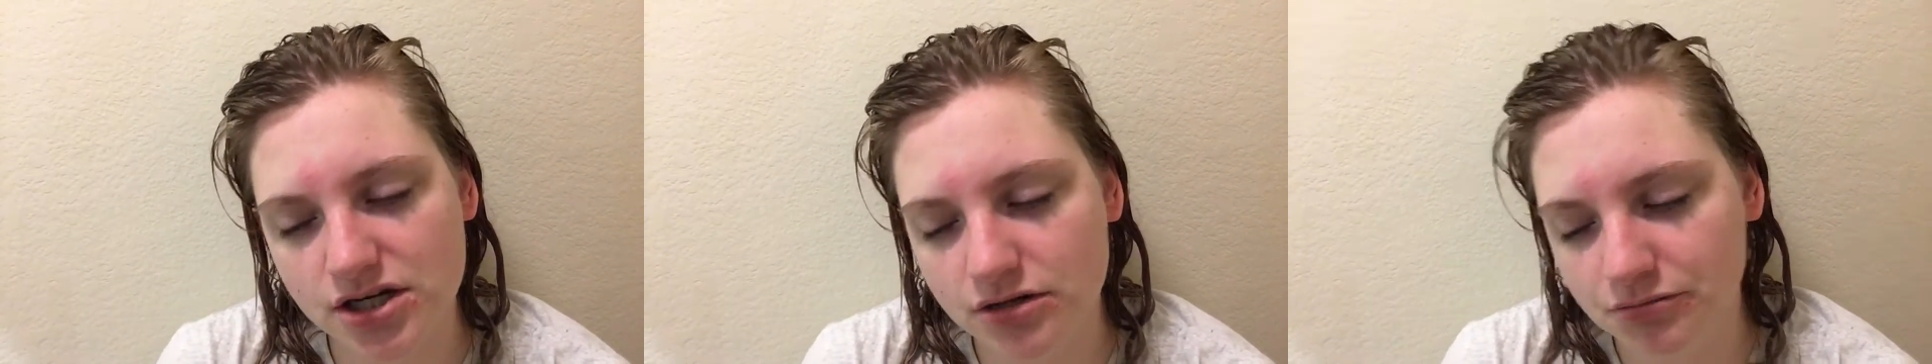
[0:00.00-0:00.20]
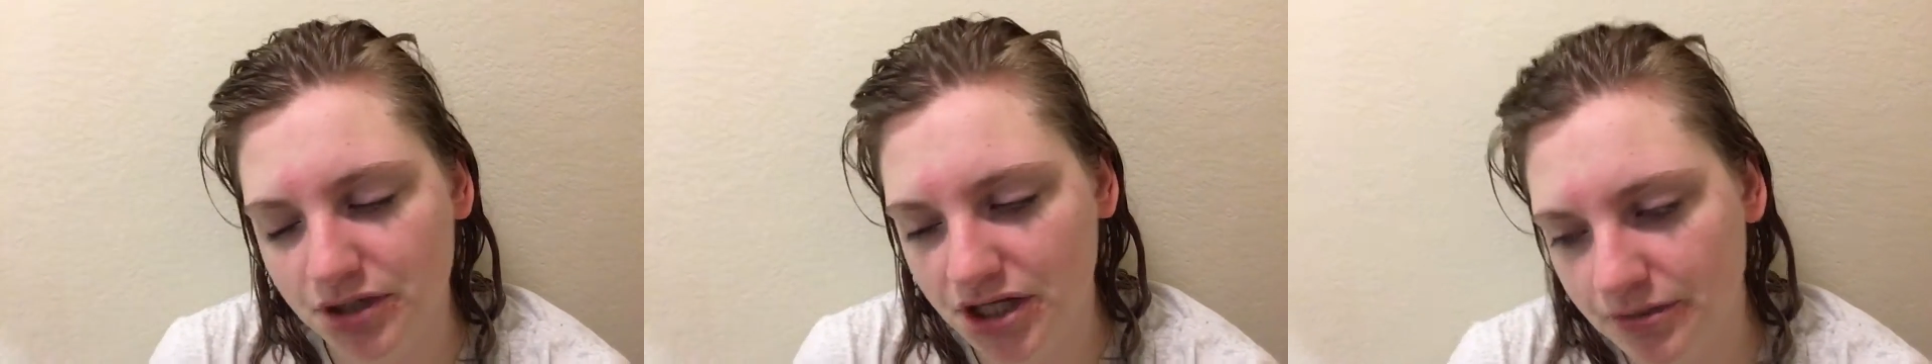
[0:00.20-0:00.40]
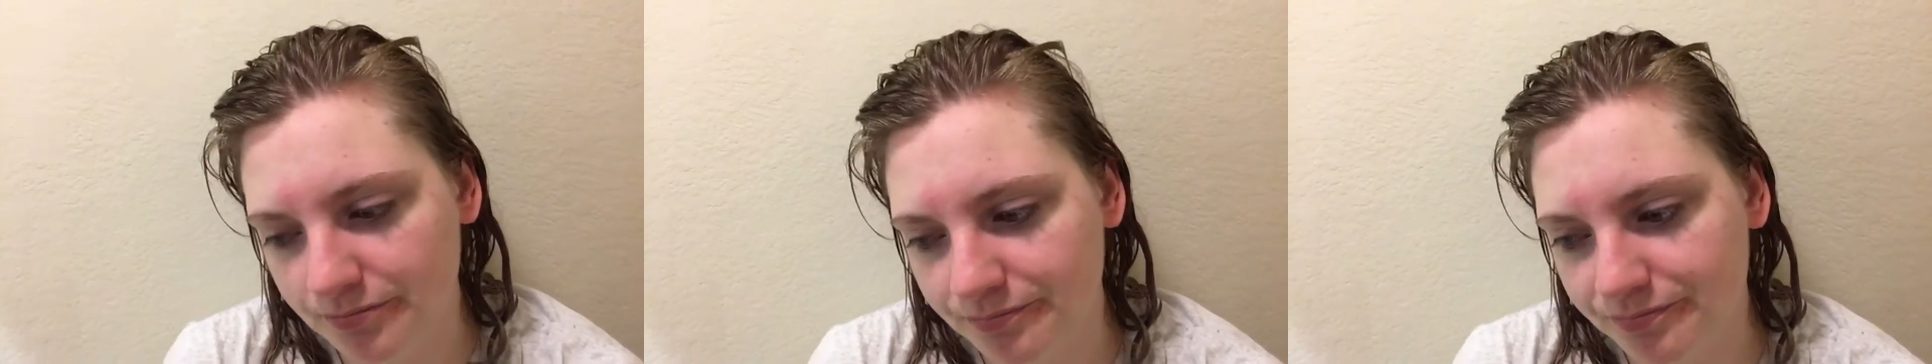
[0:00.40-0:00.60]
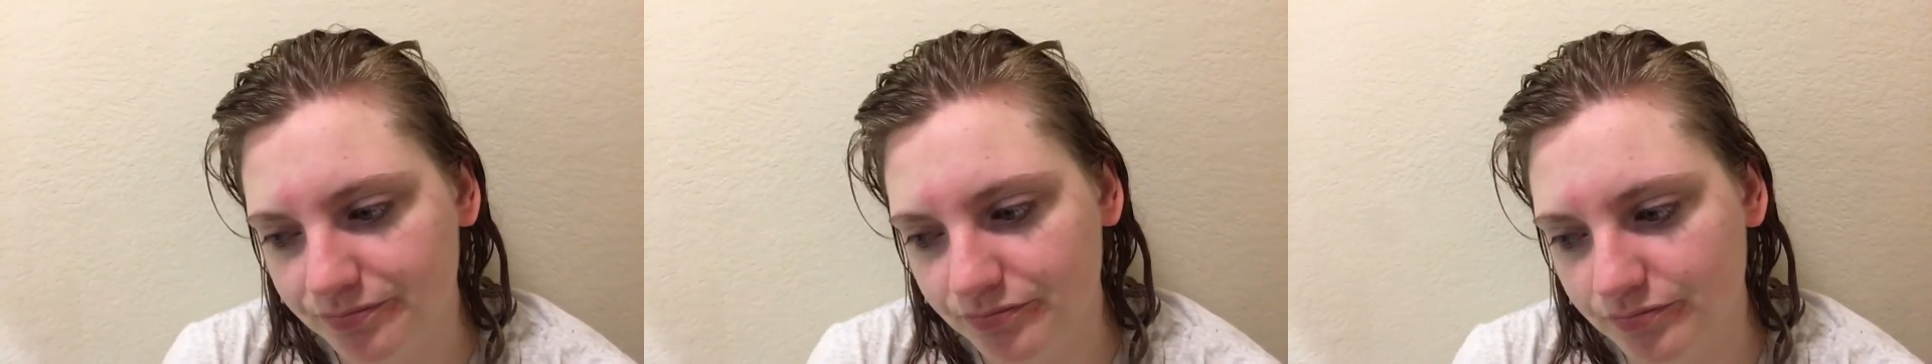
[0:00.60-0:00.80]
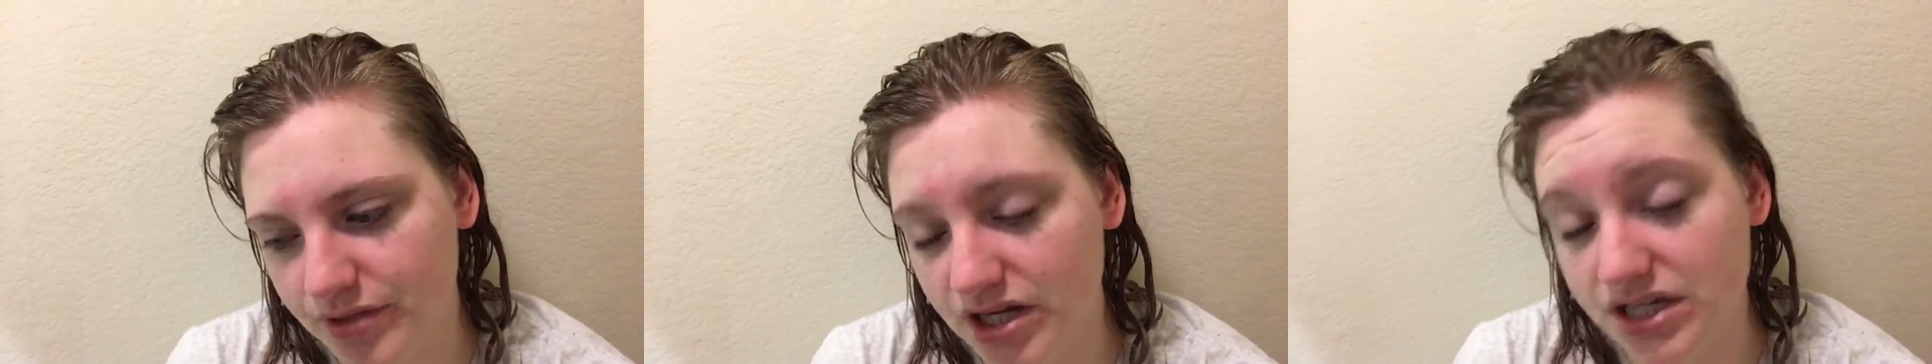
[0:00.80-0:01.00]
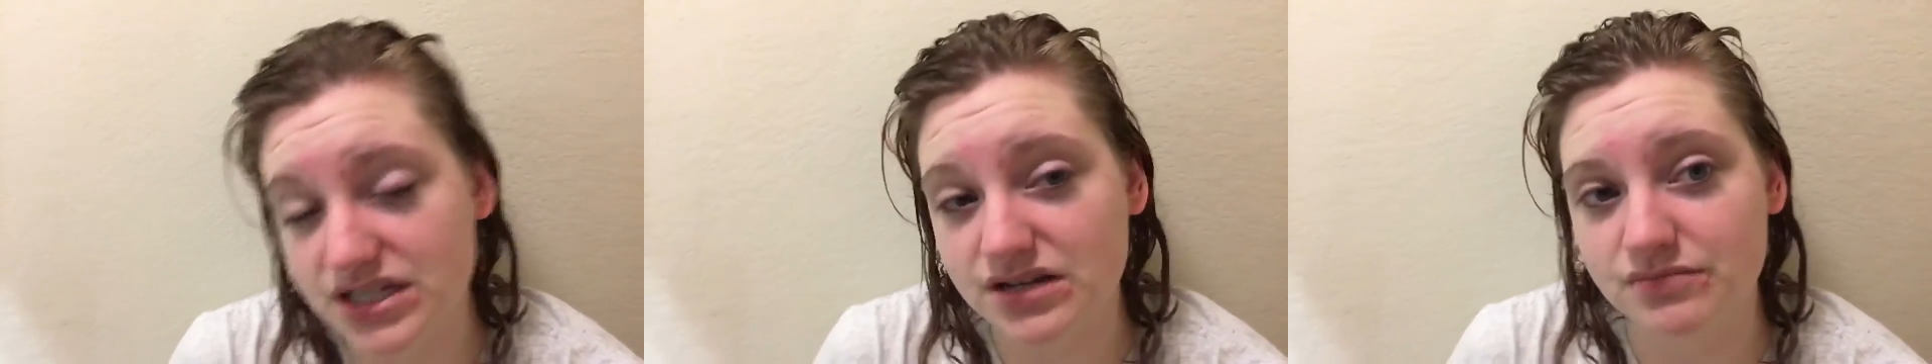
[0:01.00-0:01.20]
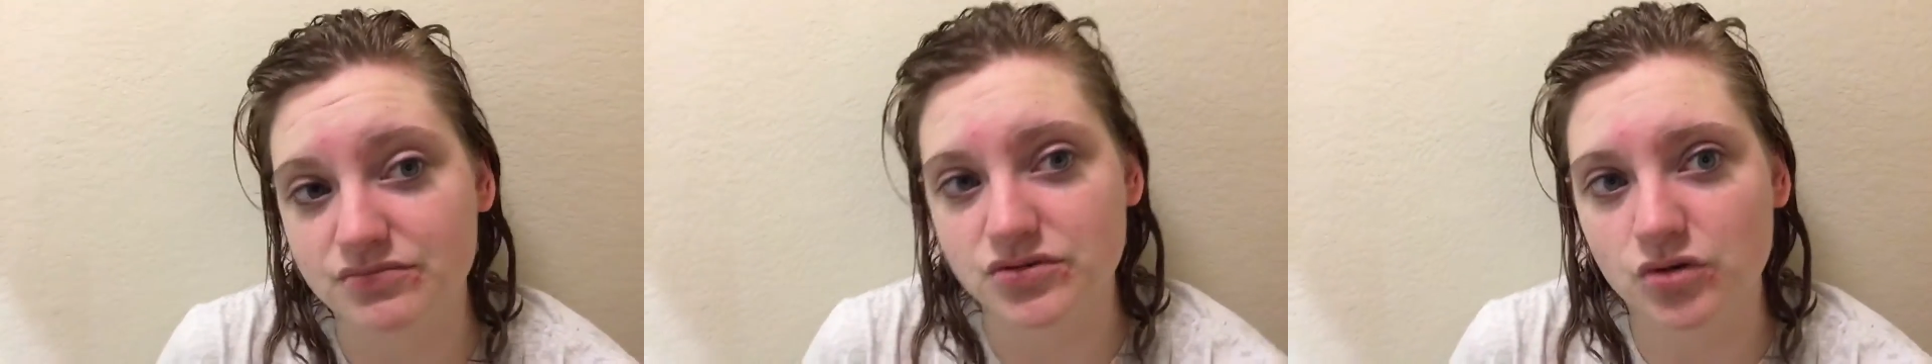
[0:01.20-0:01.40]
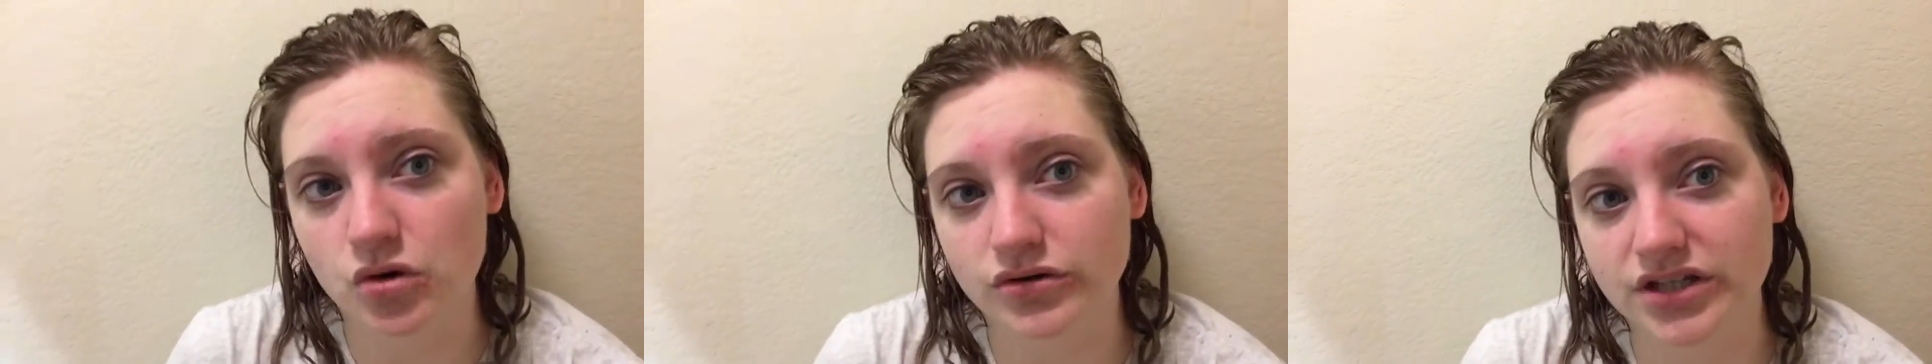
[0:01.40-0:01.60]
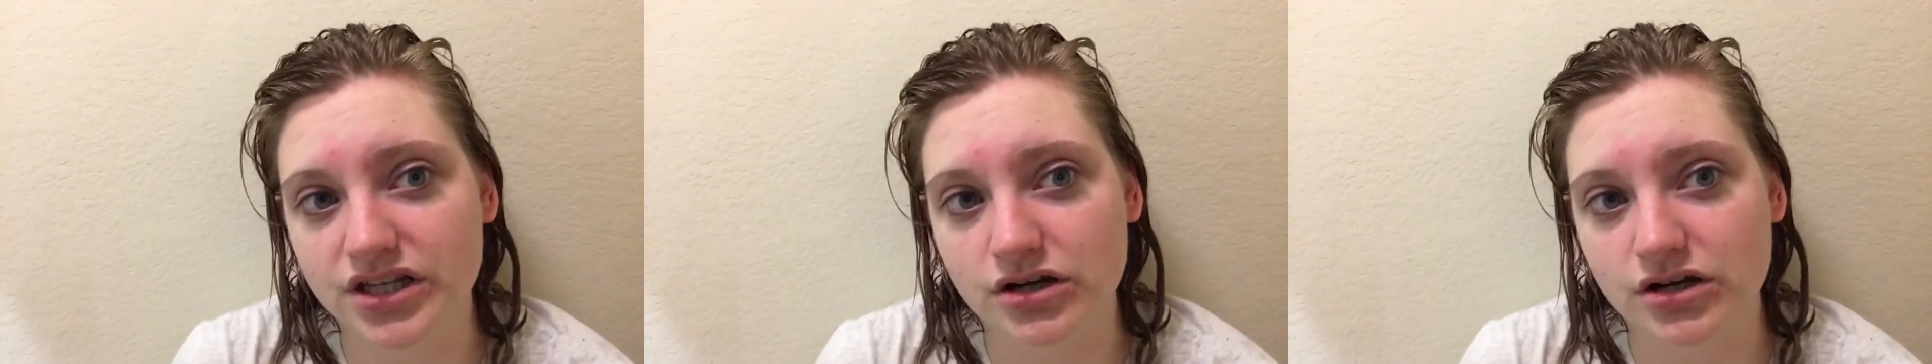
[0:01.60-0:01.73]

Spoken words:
on me because I'm only